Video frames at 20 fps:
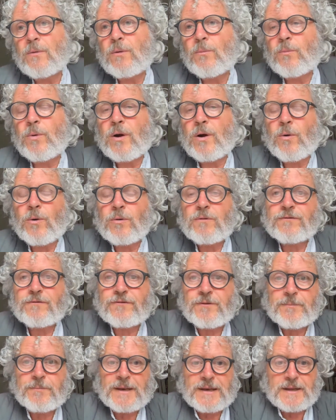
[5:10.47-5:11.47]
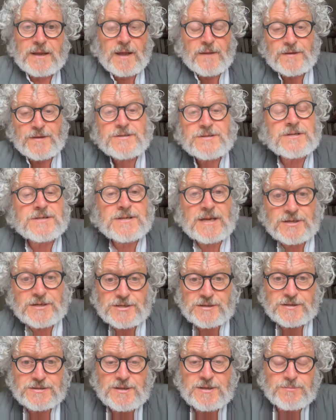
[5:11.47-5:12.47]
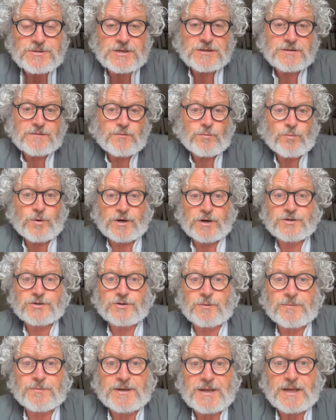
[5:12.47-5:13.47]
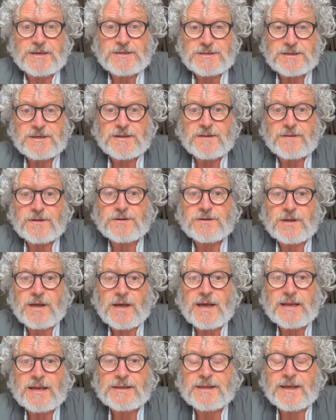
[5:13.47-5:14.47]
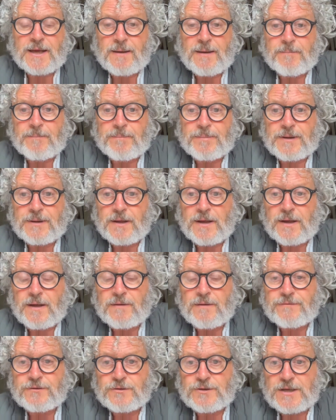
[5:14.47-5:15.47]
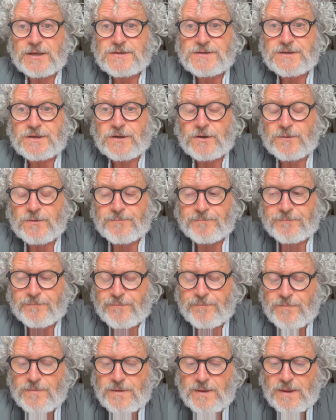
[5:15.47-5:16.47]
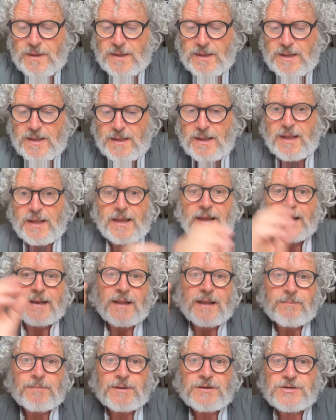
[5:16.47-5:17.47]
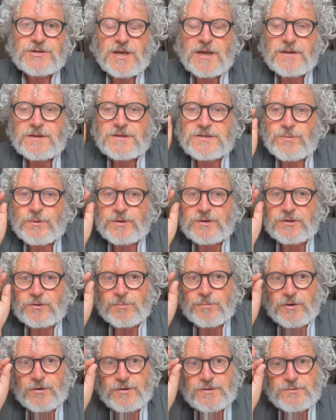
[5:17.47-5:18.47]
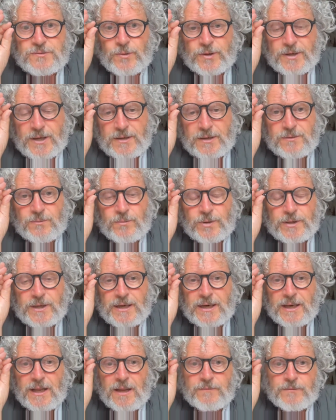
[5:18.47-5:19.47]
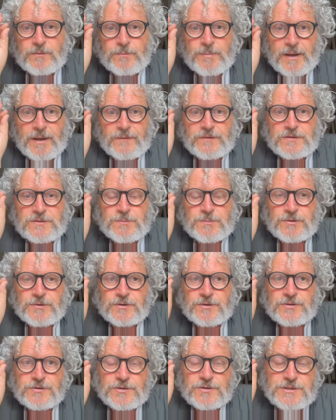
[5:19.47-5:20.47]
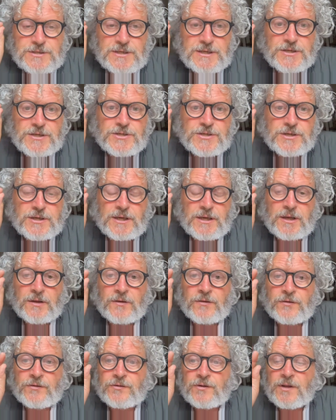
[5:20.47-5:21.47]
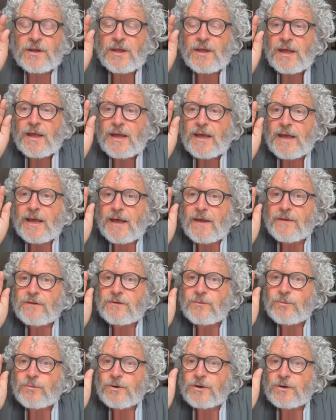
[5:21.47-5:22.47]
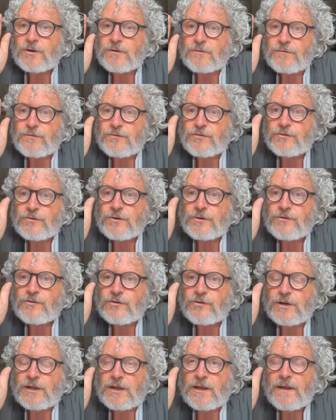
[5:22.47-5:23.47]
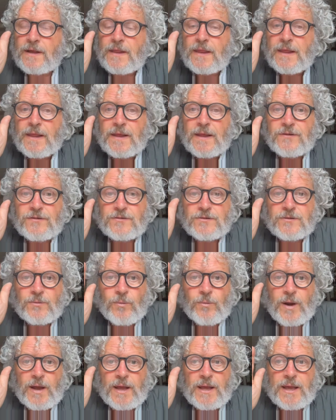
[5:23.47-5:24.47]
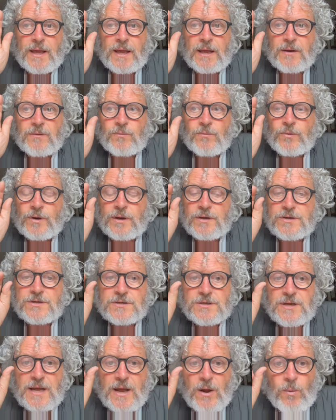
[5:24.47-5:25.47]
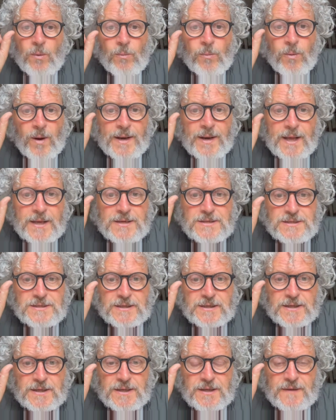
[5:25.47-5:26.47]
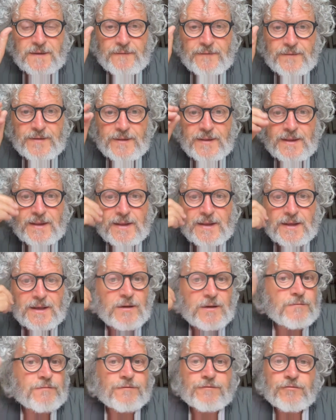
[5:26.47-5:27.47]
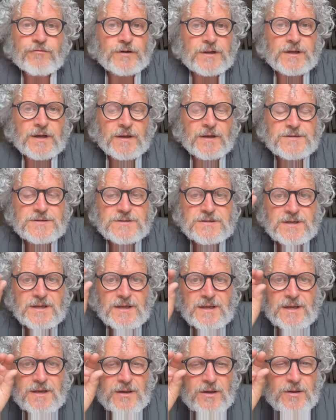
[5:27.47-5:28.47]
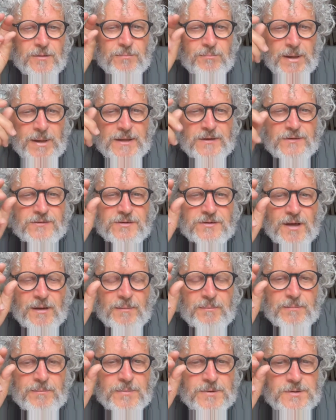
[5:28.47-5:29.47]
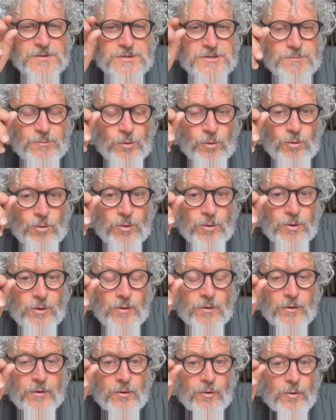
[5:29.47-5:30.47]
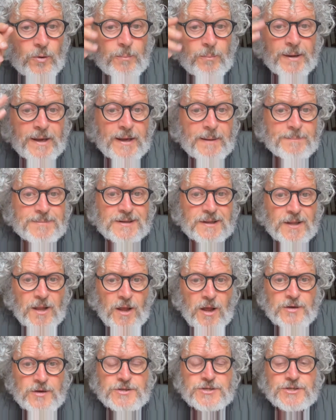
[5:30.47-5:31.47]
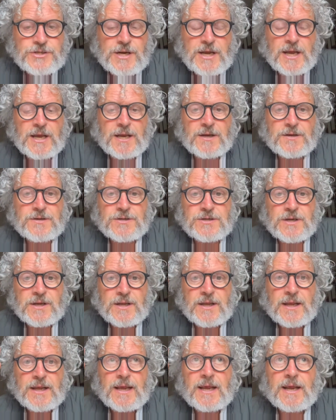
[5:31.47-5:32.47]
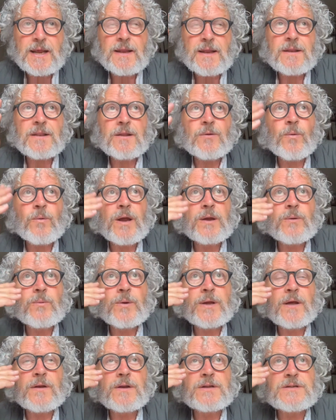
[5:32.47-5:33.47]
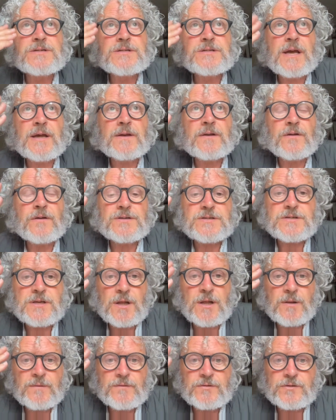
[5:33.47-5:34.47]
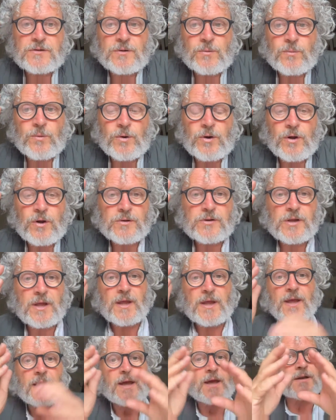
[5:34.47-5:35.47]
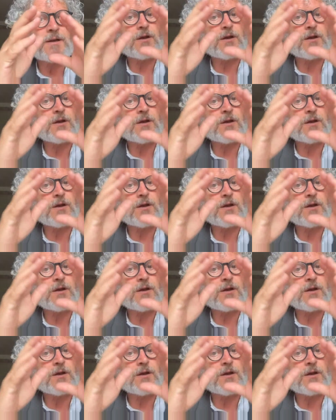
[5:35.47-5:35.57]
We're all familiar, and this is actually the subject of a workshop that I did at the Dryad camp a few days ago. Let me share this with you, because what I love about spiritual teachings and the work of Druidry is the way in which one idea can free us, can make some small or perhaps large change in the way we understand ourselves and the world, and